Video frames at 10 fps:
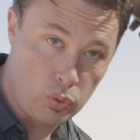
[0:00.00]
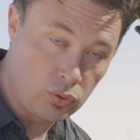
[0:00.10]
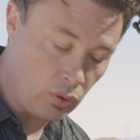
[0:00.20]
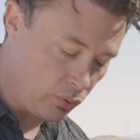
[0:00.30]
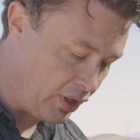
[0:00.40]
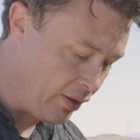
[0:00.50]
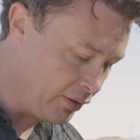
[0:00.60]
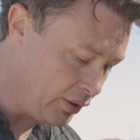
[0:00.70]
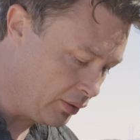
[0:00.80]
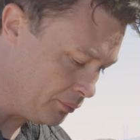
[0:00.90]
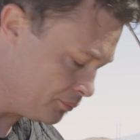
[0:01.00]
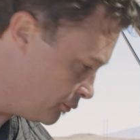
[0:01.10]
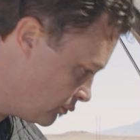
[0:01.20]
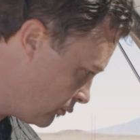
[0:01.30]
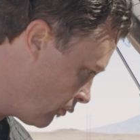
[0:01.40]
through totality.
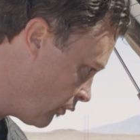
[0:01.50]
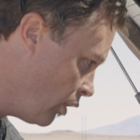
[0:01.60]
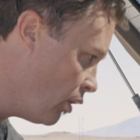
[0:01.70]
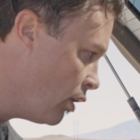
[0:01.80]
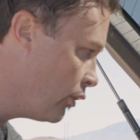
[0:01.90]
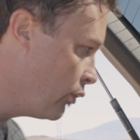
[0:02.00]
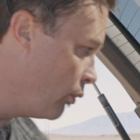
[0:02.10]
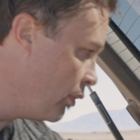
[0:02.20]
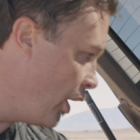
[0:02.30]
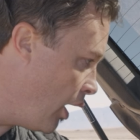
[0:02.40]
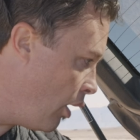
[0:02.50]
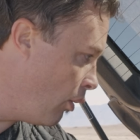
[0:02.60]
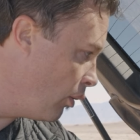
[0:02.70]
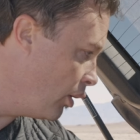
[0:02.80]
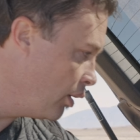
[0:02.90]
So
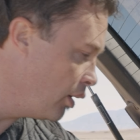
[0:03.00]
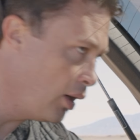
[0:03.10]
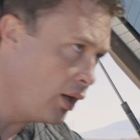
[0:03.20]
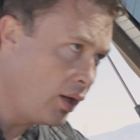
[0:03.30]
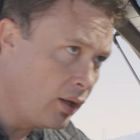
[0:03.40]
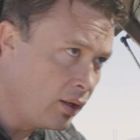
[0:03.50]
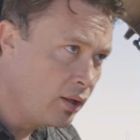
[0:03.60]
now uh,